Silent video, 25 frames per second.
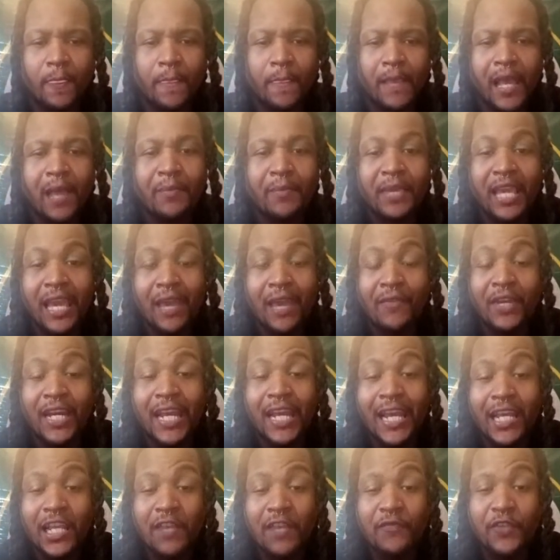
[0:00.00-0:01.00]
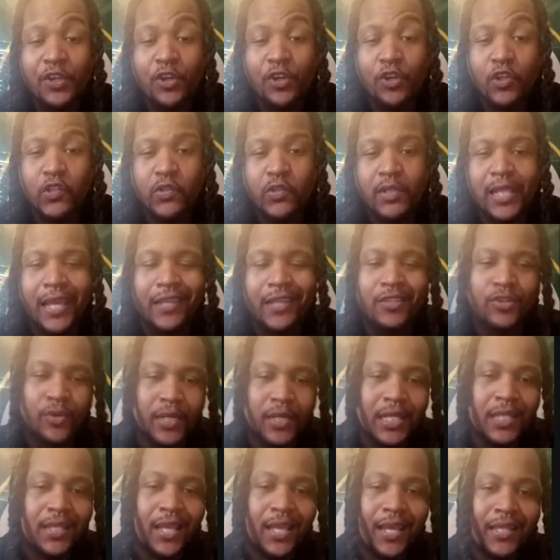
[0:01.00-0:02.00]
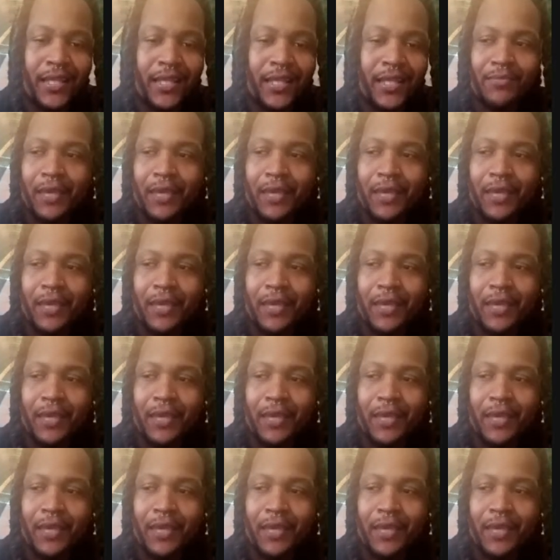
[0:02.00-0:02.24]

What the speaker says: I'll be having hella views with like 20 likes.